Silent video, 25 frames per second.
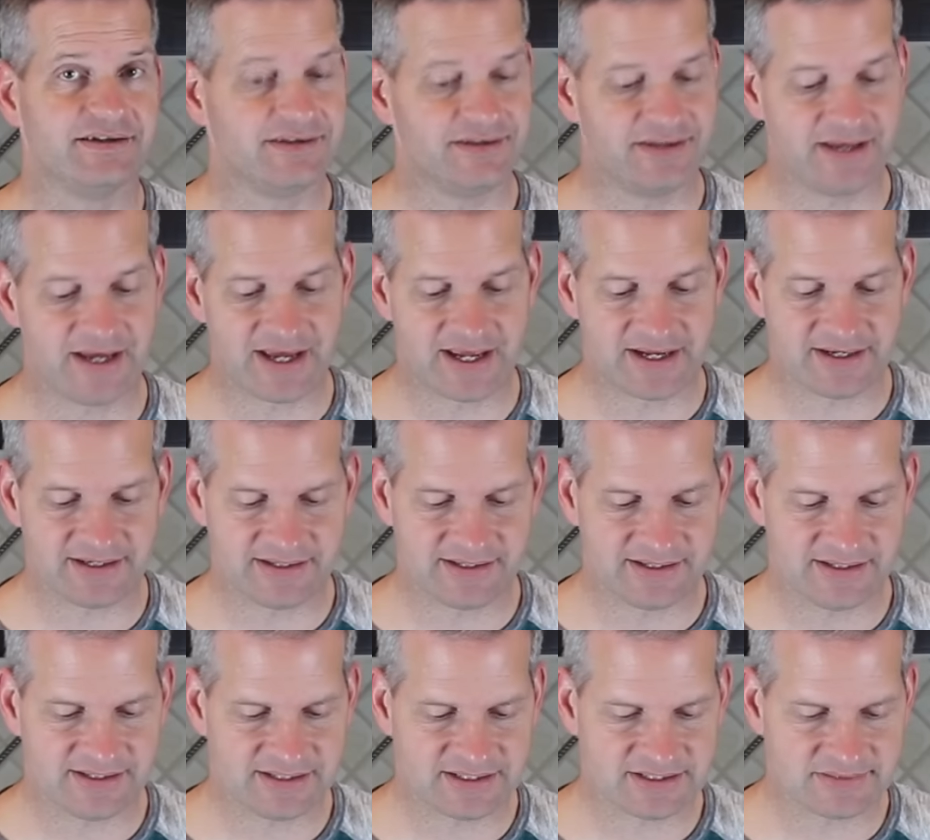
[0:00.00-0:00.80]
That
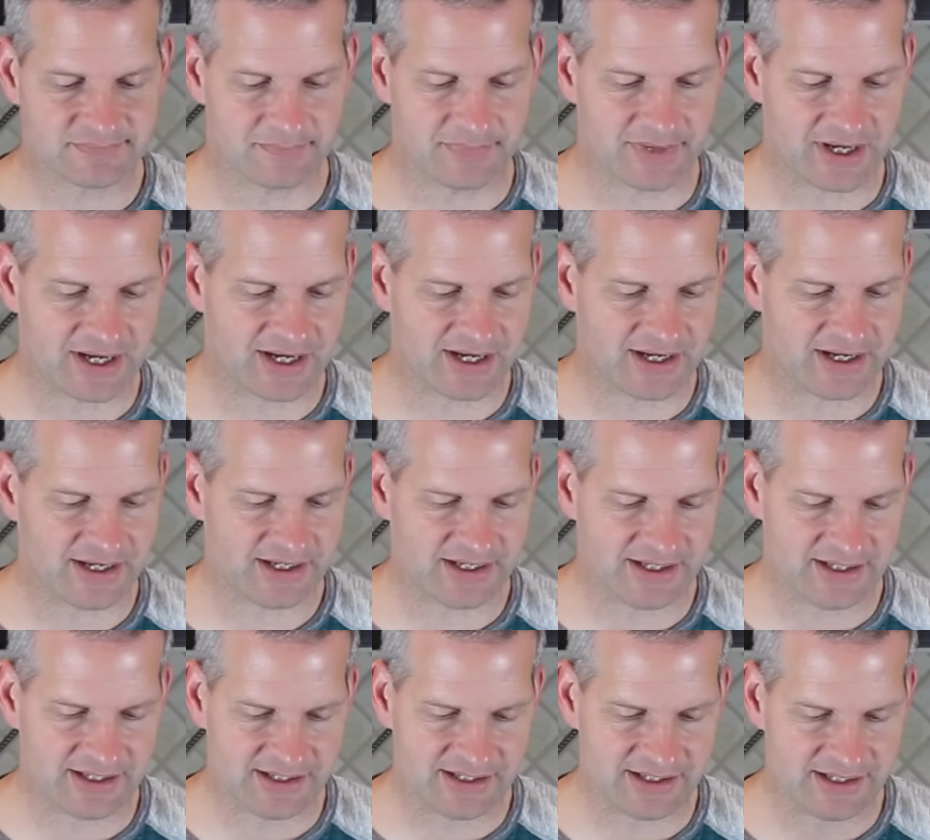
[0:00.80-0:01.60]
is
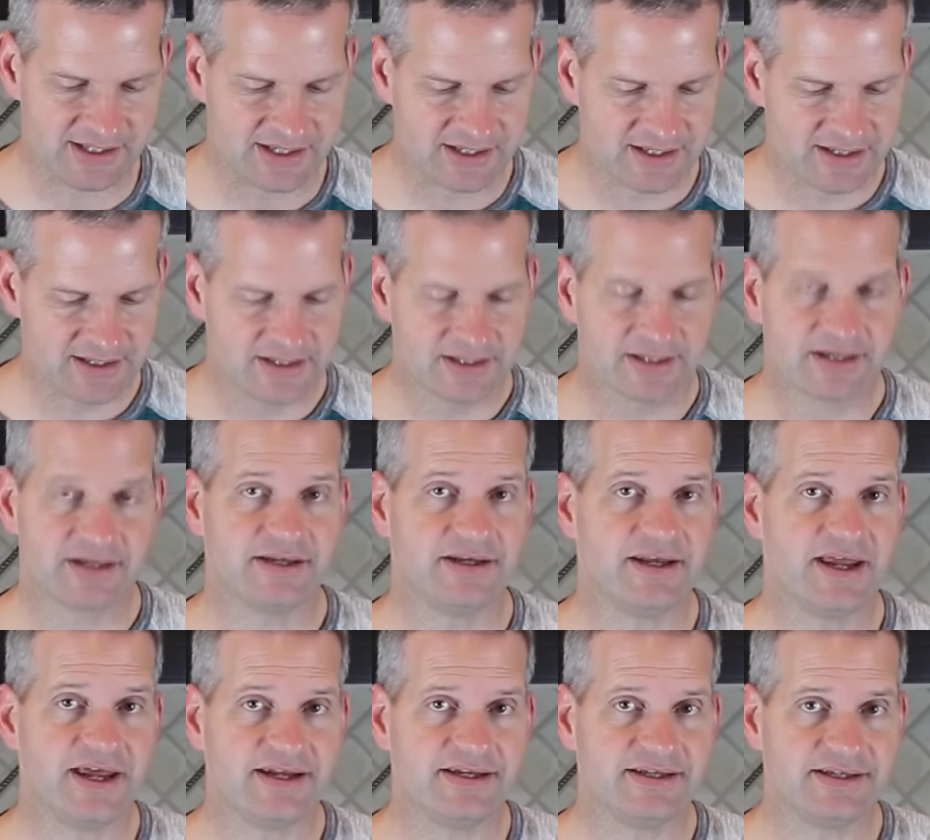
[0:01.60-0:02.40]
my
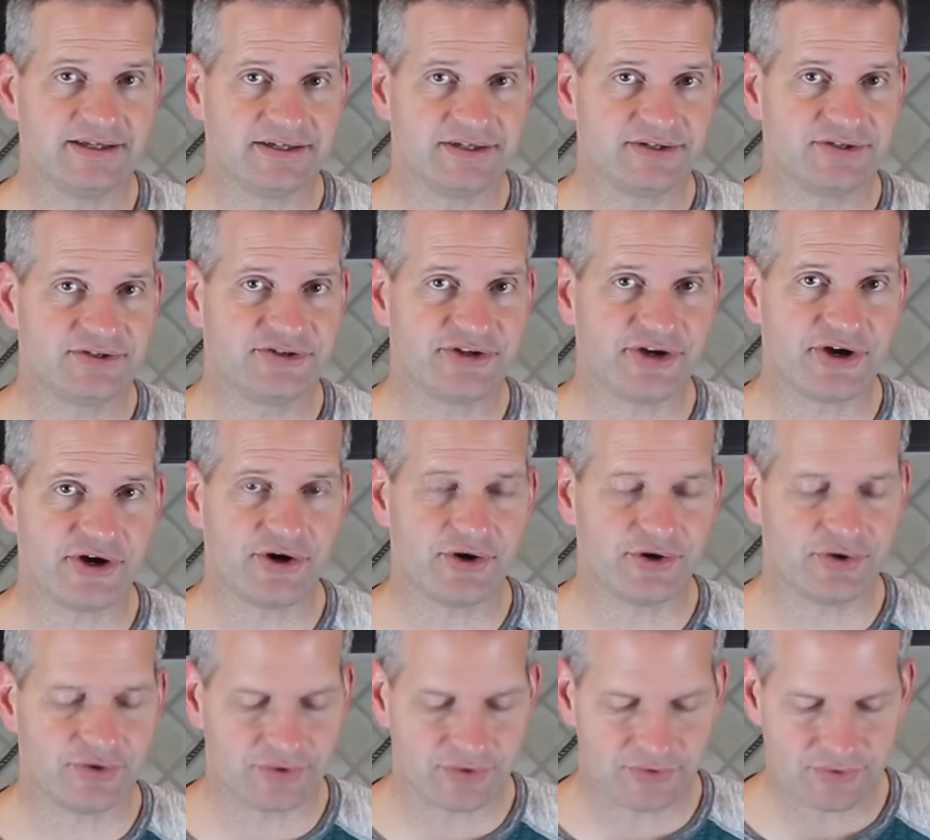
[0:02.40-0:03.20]
Canadian
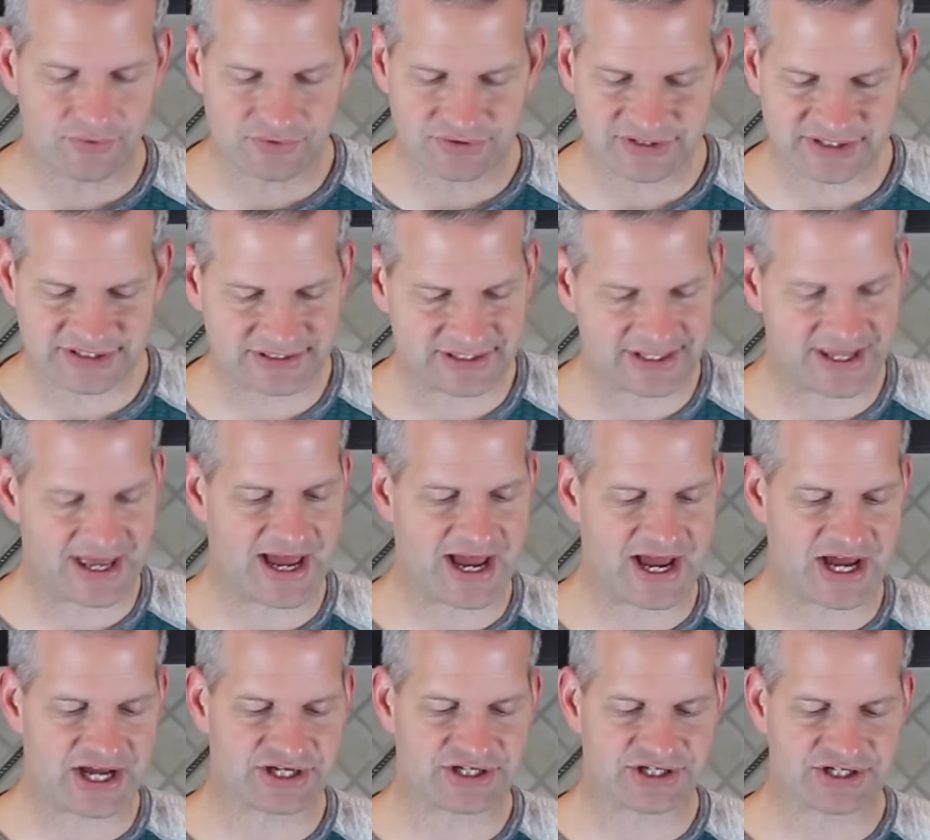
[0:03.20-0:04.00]
dough /
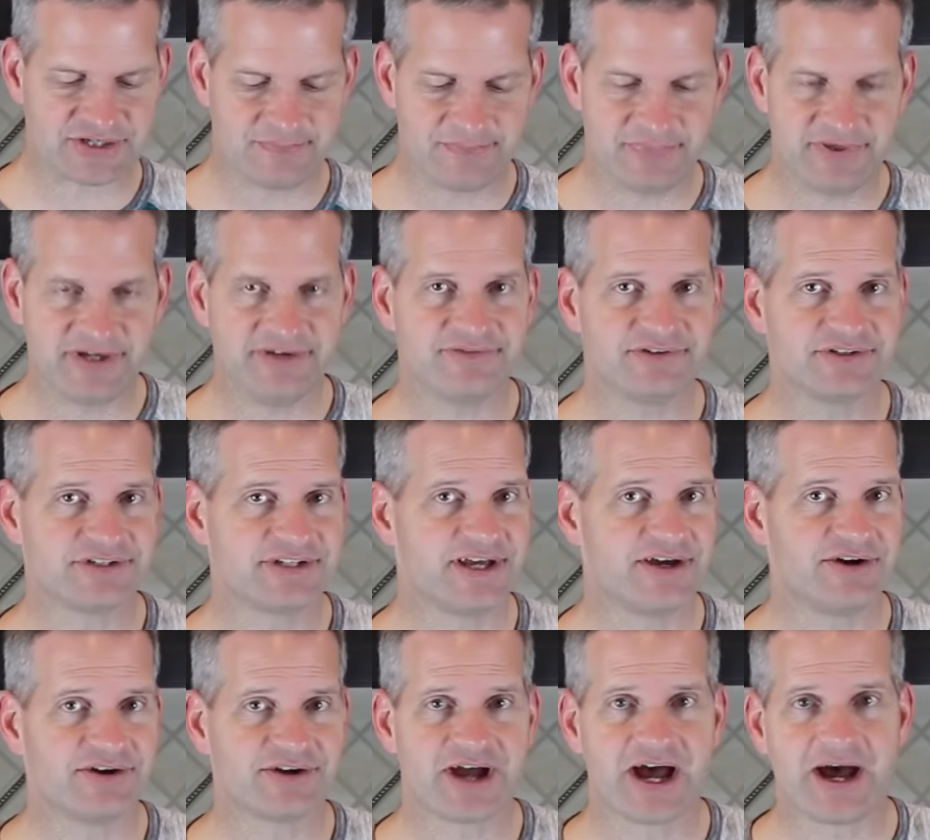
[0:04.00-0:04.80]

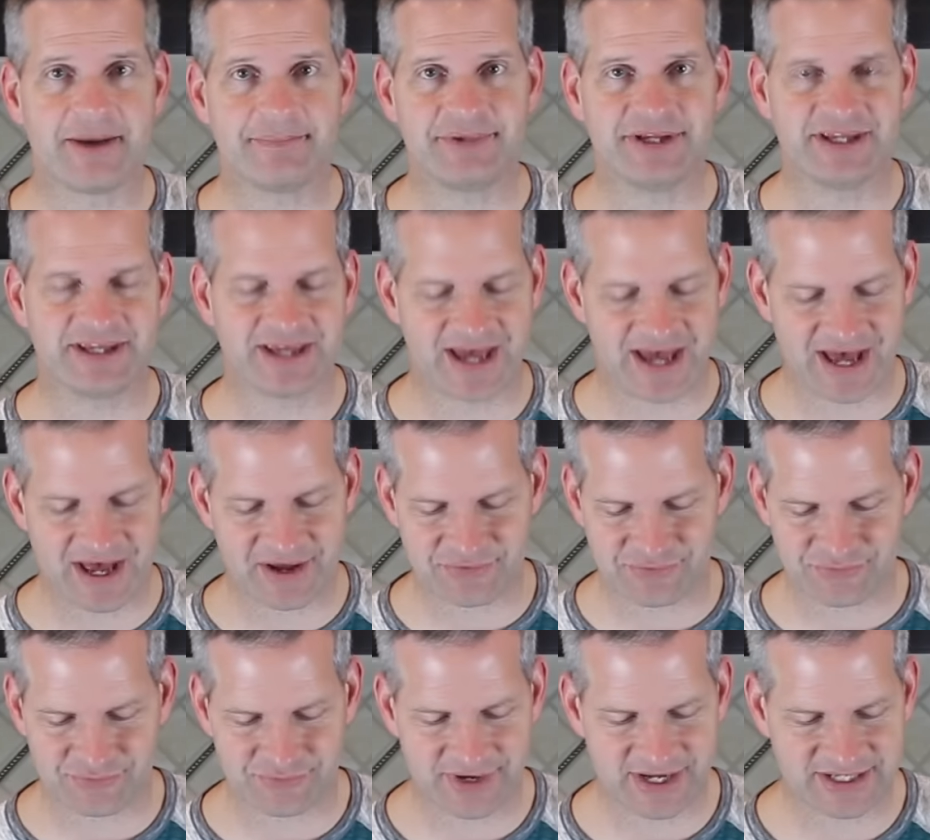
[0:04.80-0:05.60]
beavertail copycat
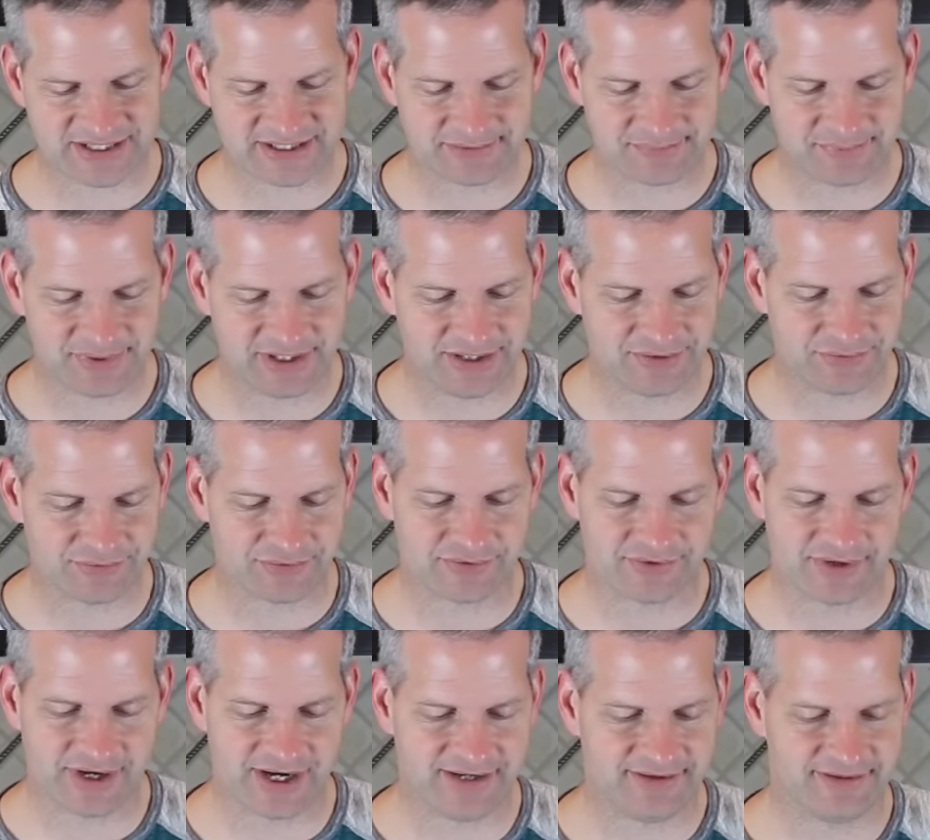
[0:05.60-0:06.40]
recipe
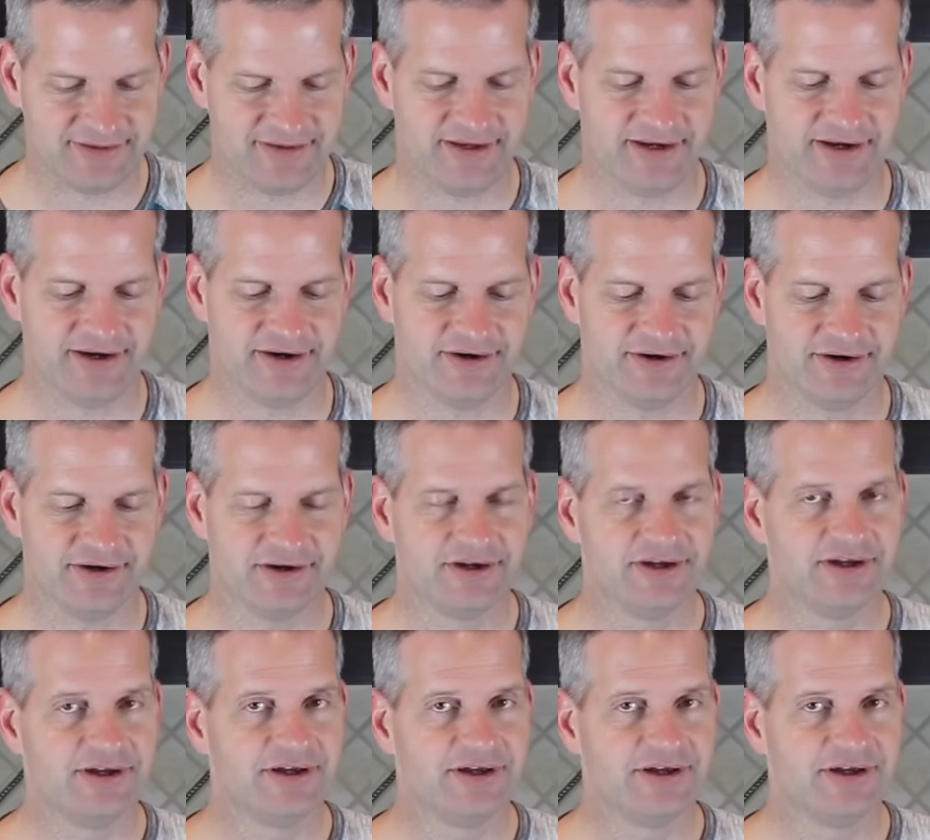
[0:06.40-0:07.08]
right there.